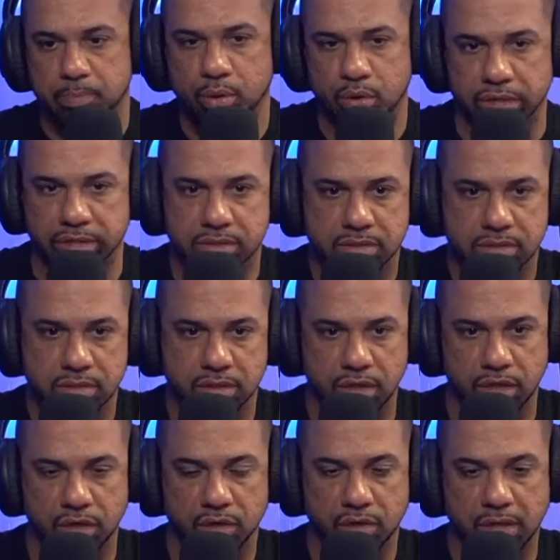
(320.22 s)
points, you
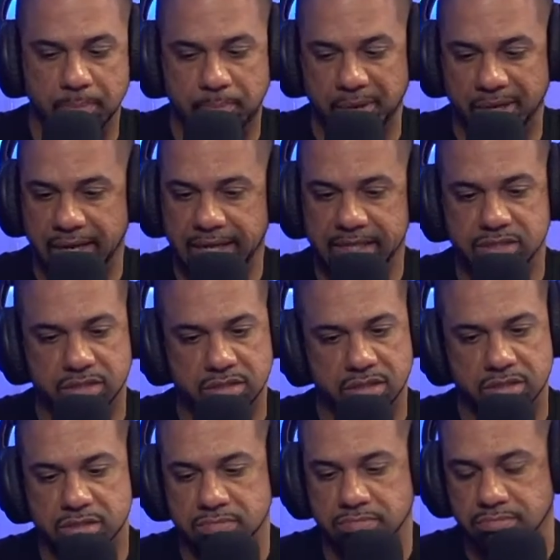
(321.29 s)
know, but it's
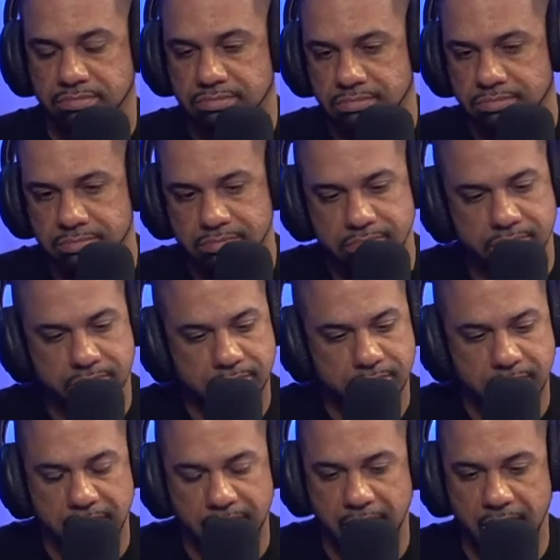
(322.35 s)
just,
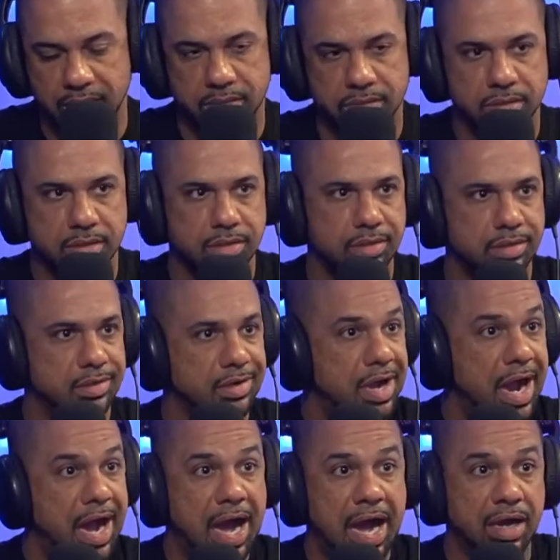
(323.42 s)
again, it's a
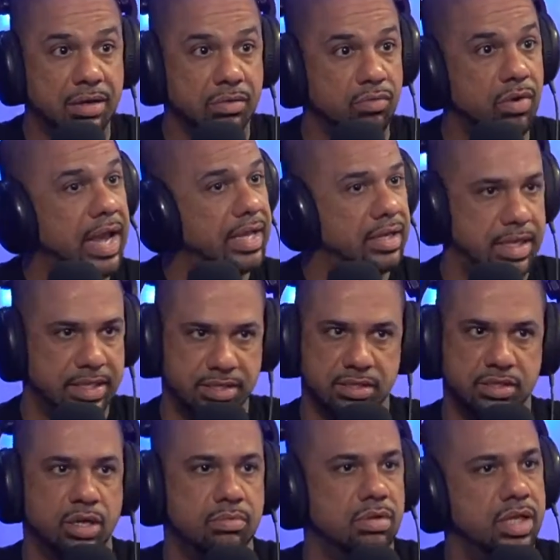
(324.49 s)
double edged sword. Right, it's a
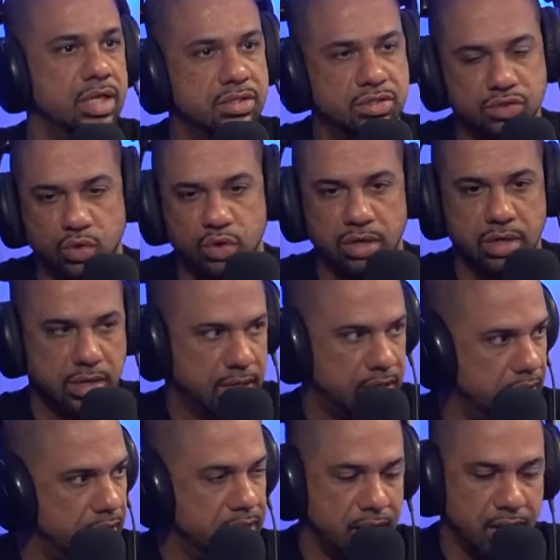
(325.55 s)
double edged sword.
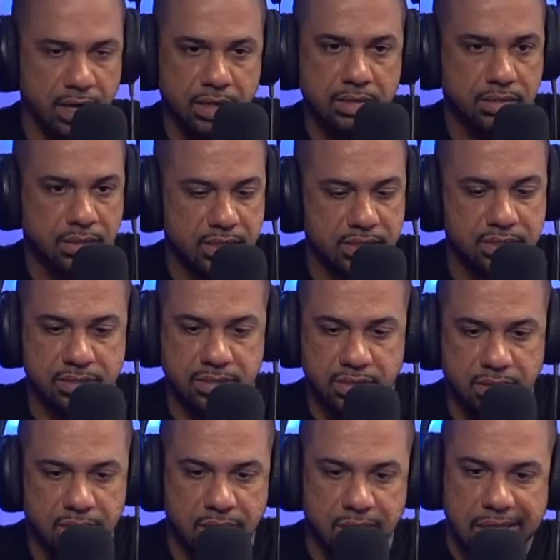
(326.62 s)
Again, yeah, because,
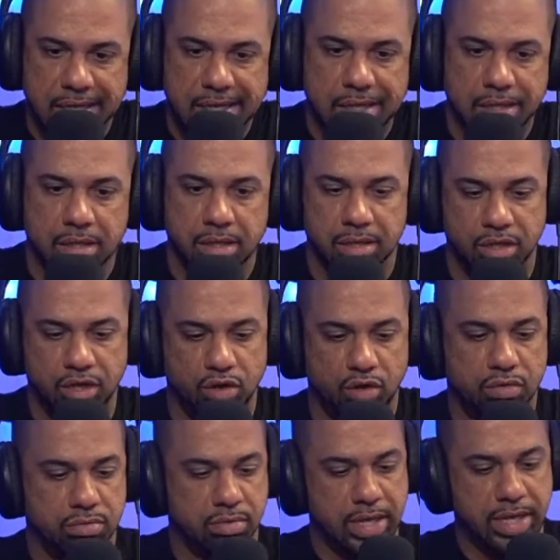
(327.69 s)
you
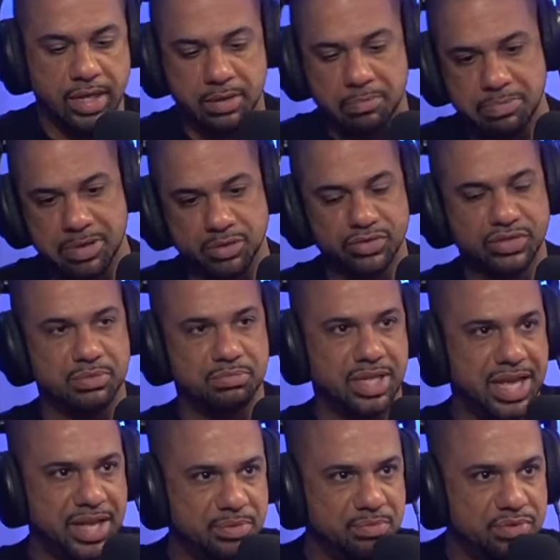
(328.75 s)
know, it could build some
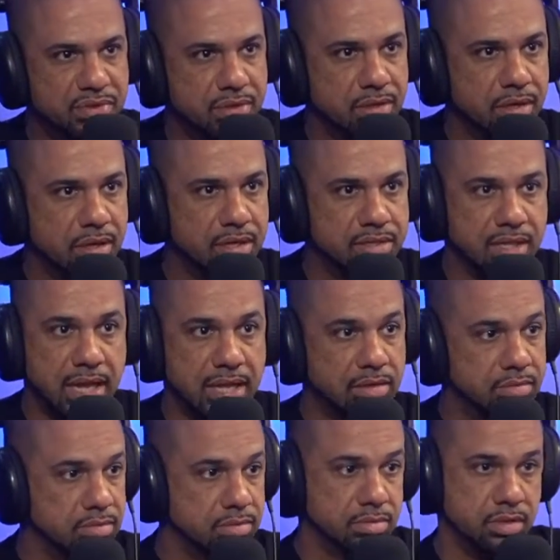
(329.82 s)
names because, like,
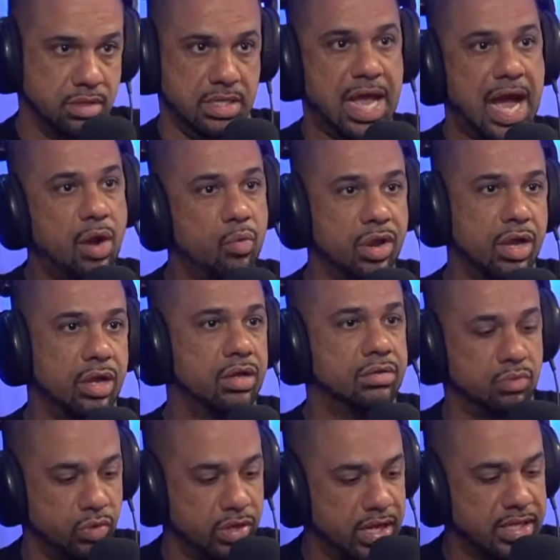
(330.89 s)
now we're gonna
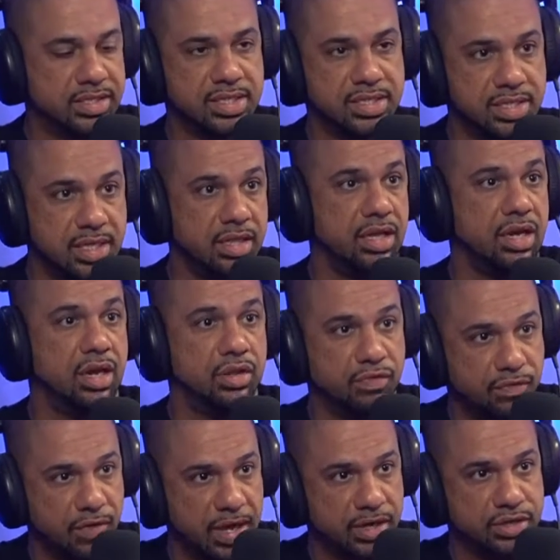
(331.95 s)
we get to see the other
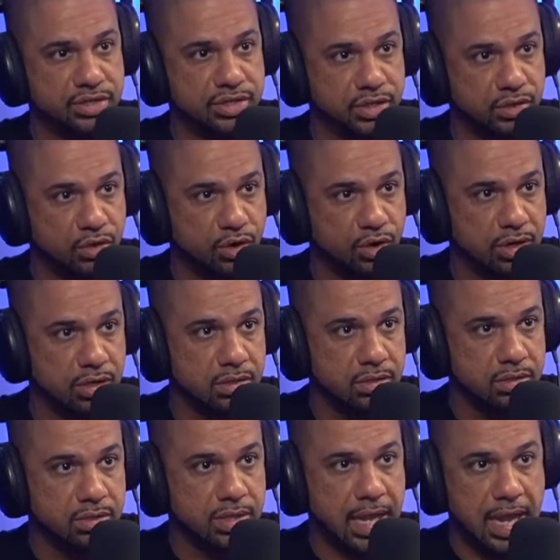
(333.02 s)
fighters in the card
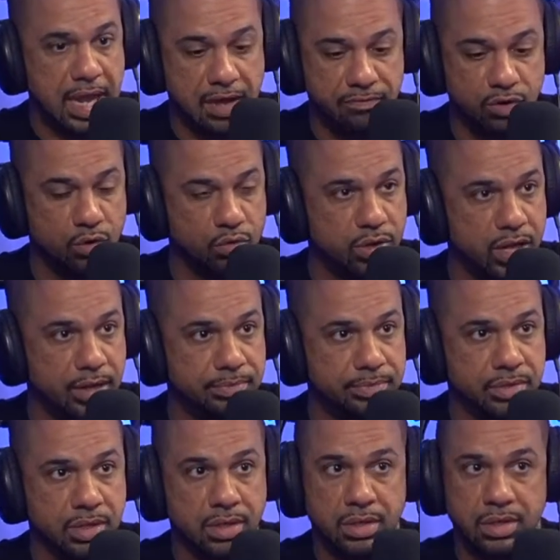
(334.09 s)
that have no
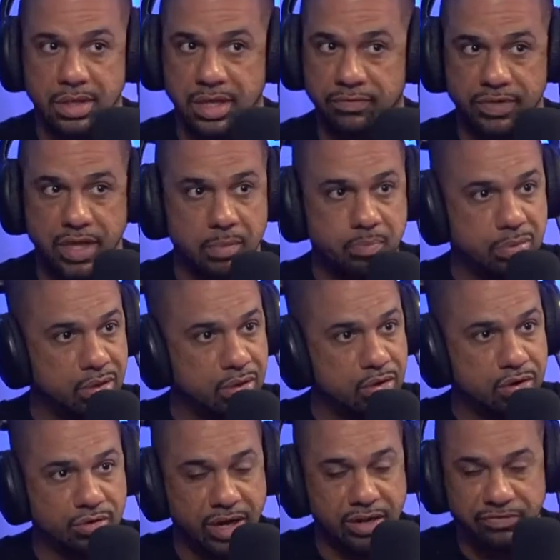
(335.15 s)
names. If they put
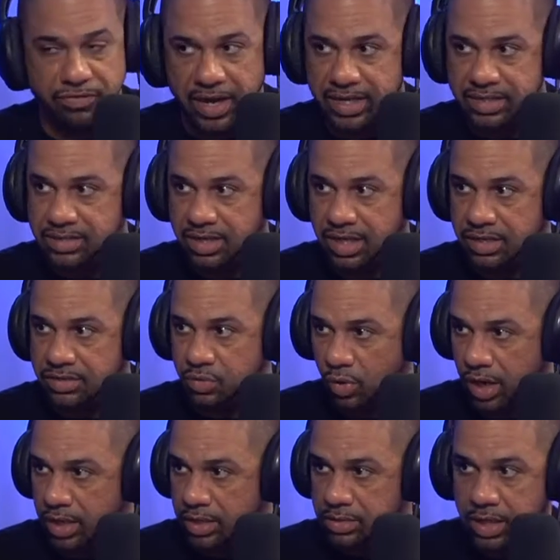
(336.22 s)
on great fights, guess yeah.
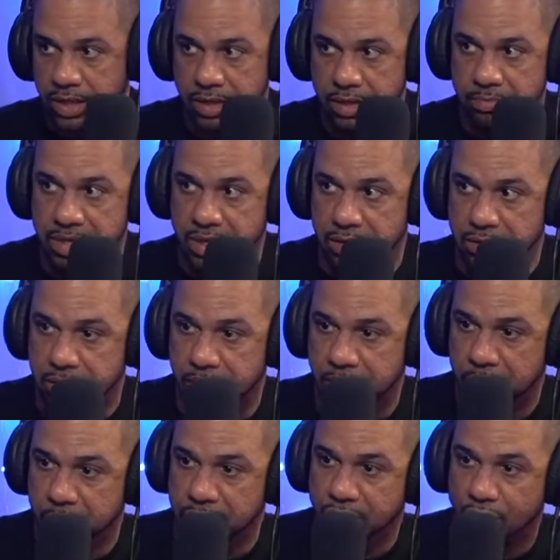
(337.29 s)
what? They're gonna be they're
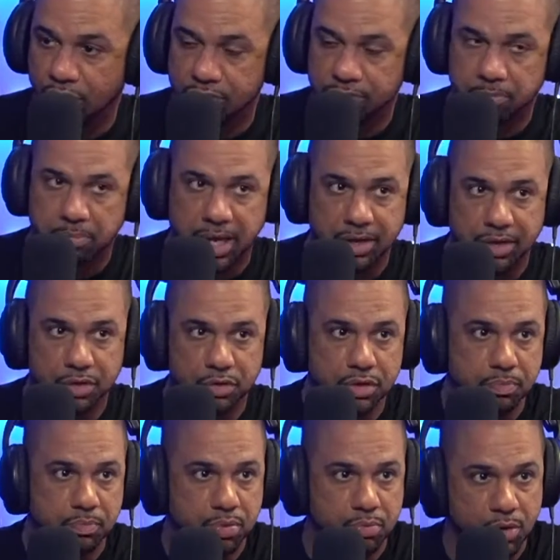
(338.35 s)
gonna be called by other
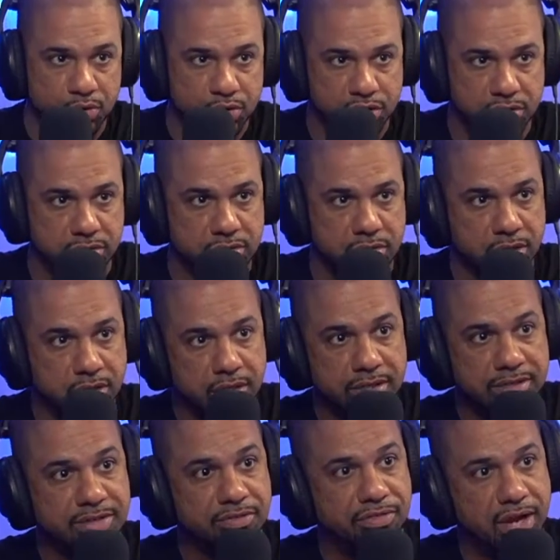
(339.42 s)
promotions
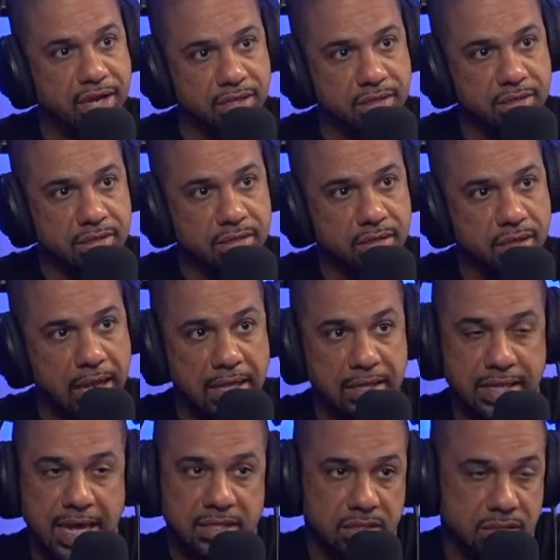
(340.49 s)
to fight, and
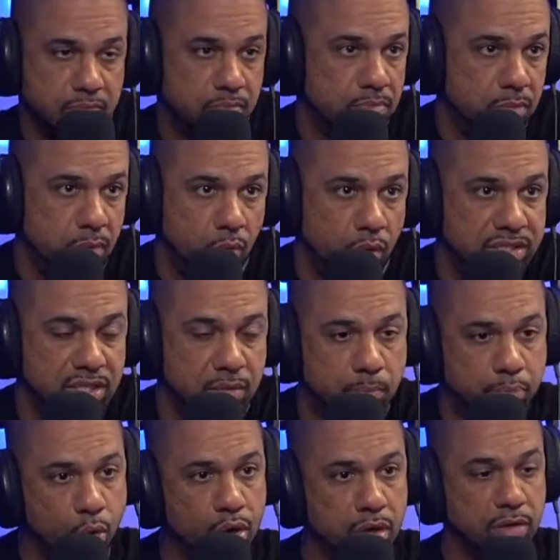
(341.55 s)
that's what's
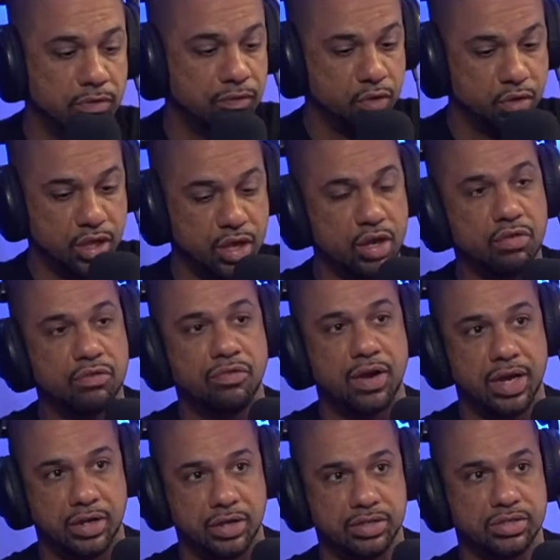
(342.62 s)
important for the other
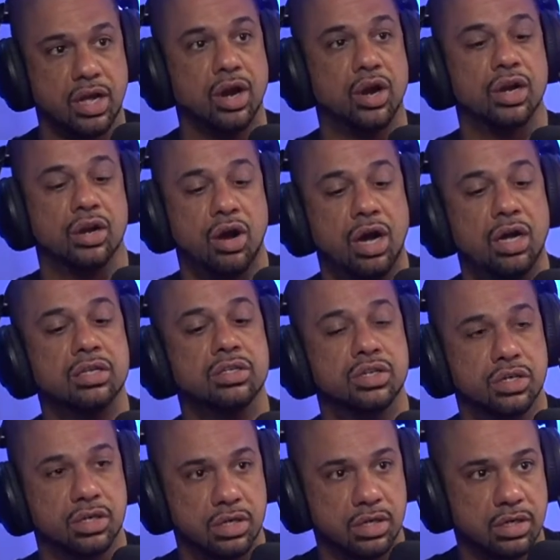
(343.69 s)
fighters that are
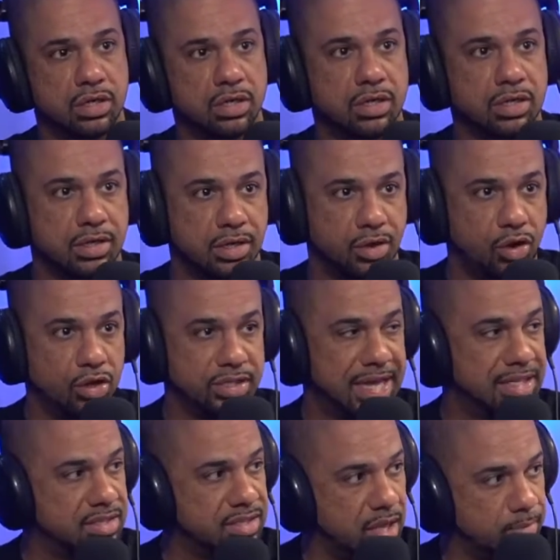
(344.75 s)
under on
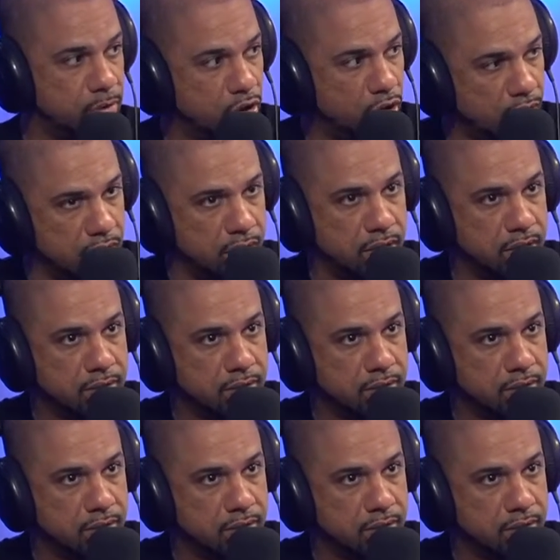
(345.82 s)
that same card.